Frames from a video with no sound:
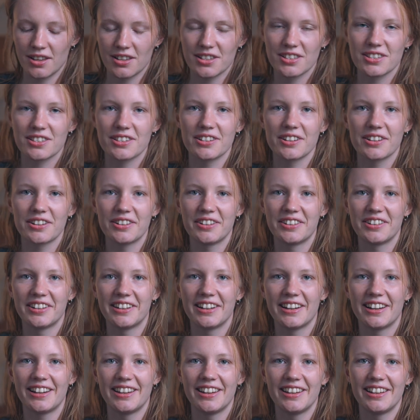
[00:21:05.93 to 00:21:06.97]

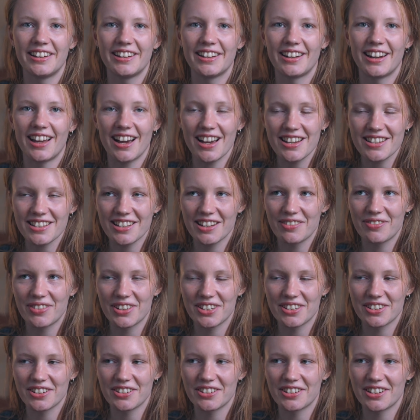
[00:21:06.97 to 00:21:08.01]
So in the last
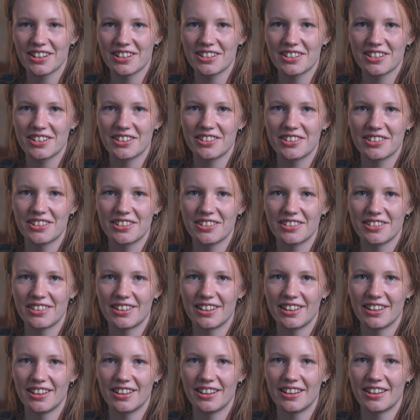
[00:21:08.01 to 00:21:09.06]
episode I showed you
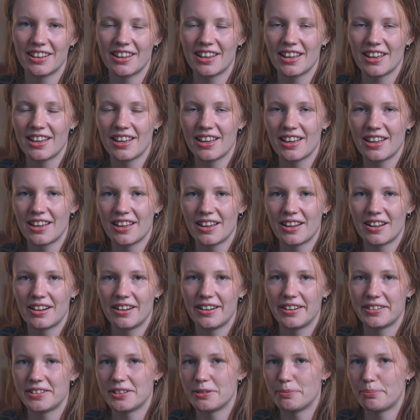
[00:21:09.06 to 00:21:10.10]
the
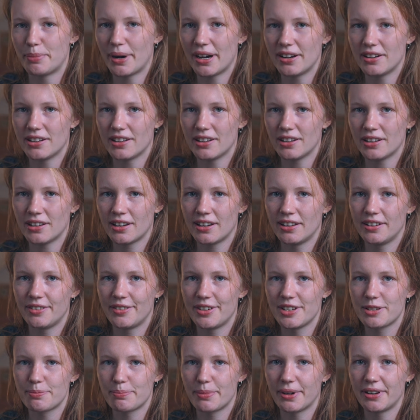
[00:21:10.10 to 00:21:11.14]
little bunny,
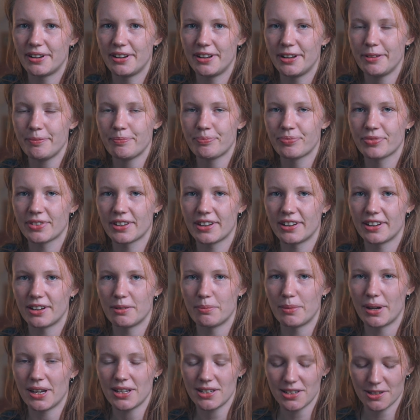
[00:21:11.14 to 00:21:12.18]
Henry's bunny, that I
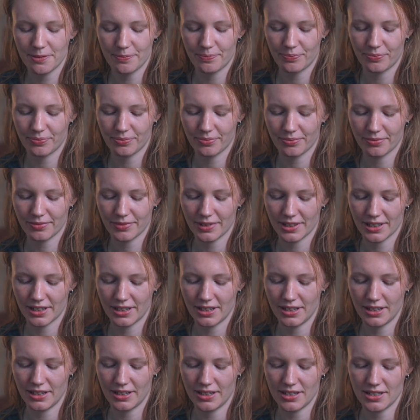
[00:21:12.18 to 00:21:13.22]
made,
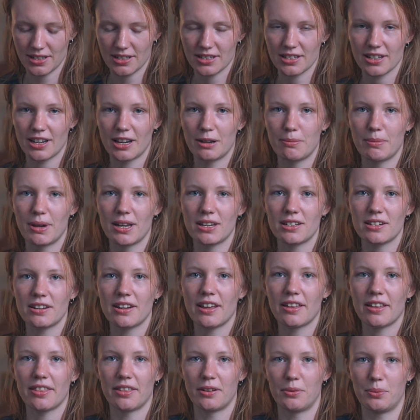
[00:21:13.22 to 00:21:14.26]
and I made
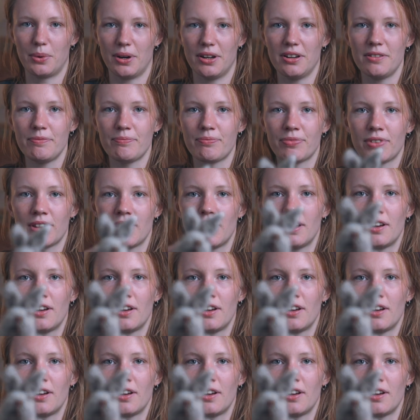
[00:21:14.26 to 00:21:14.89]
another one